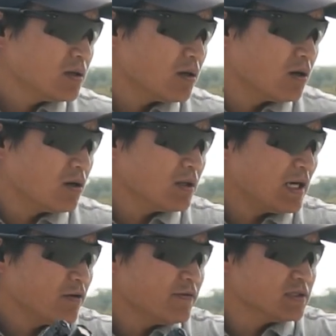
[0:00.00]
All
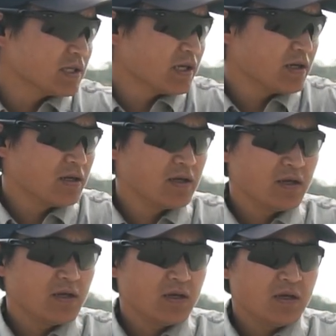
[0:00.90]
alphas again.
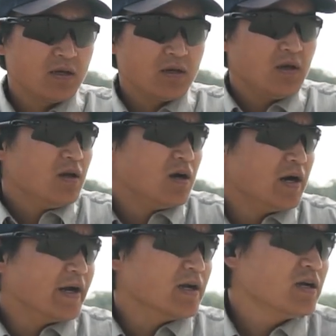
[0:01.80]
All
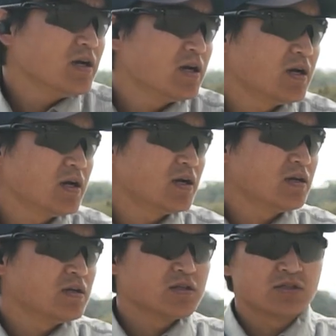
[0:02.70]
right,
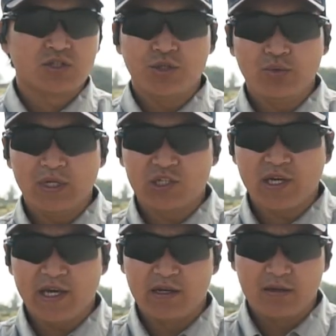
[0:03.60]
2 in each
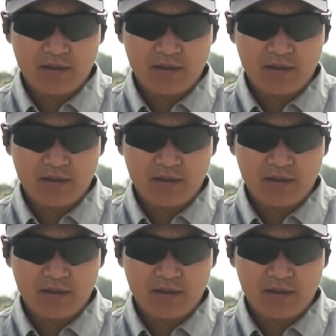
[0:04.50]
head.